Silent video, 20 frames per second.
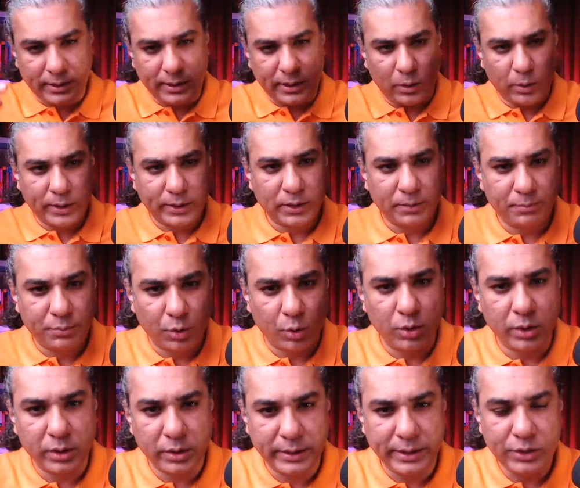take a look at the
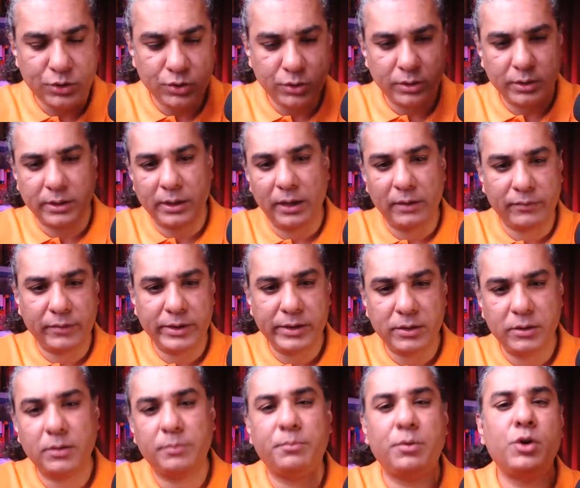broader region the gulf
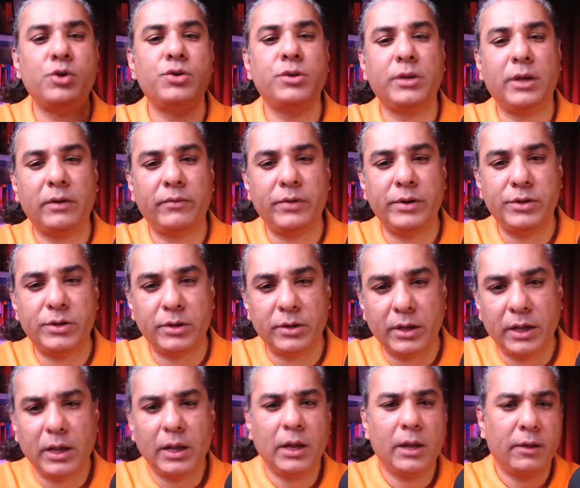region the persian gulf region
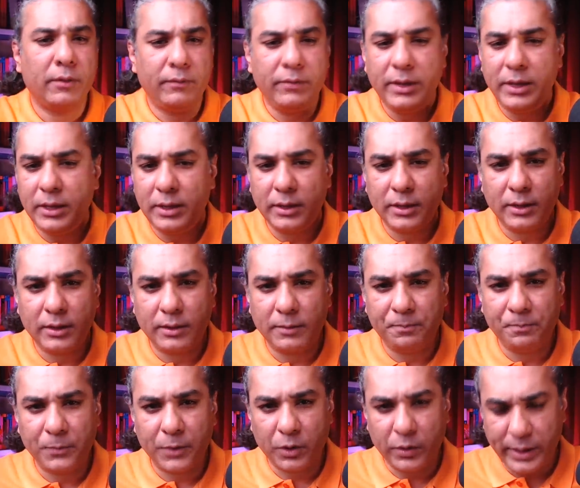we uh,